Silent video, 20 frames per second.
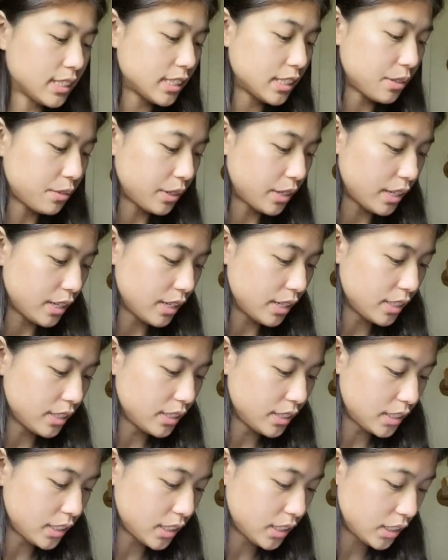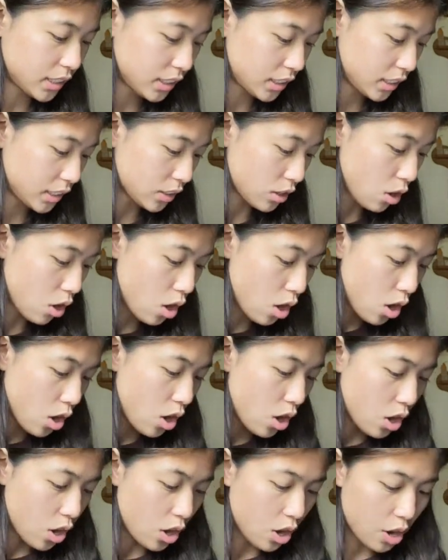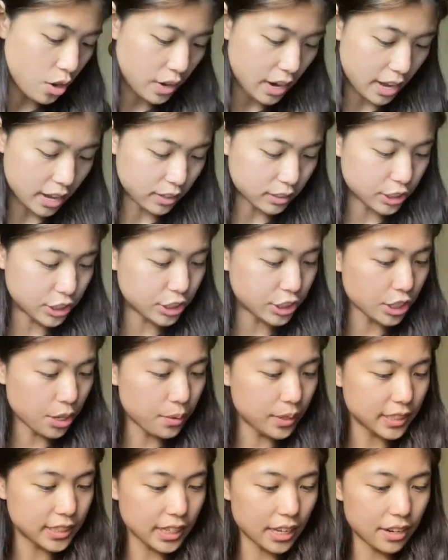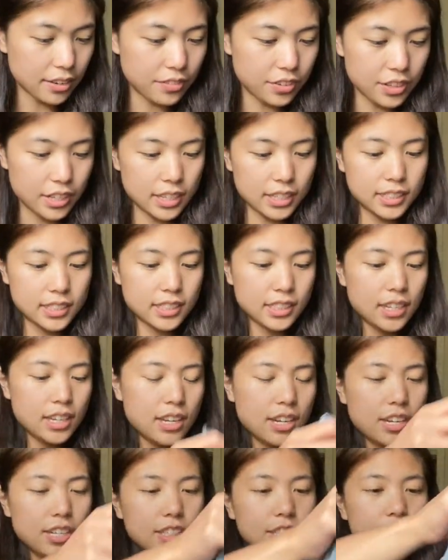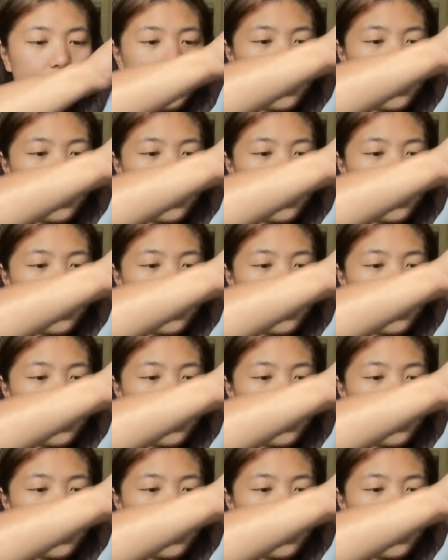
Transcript: see what it is. Okay, so excited for this. So